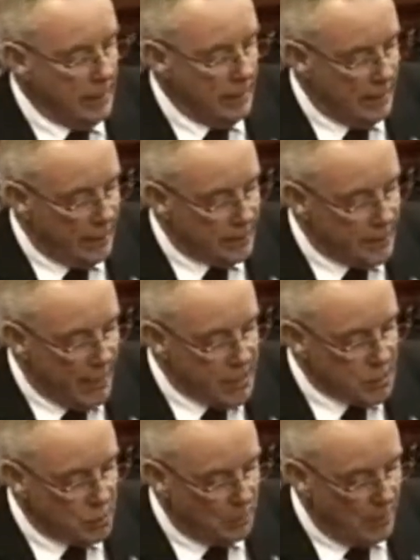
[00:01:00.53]
in
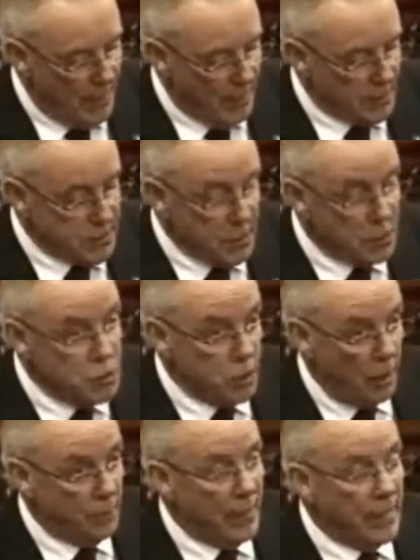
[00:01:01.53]
international markets, and
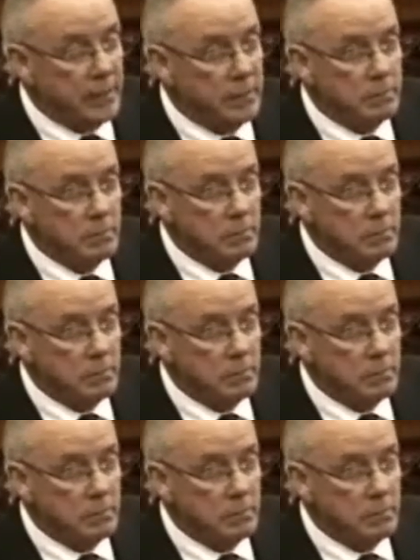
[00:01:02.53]
showed that.